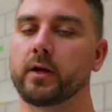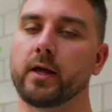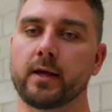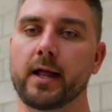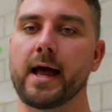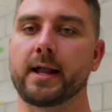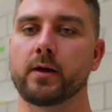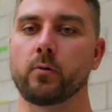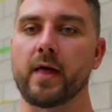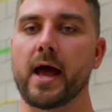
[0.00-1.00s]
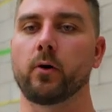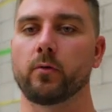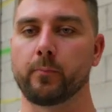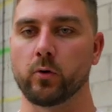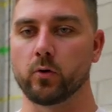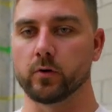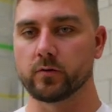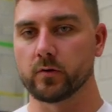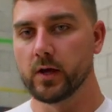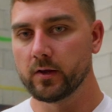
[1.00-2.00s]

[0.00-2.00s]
we're going to add it without the pause.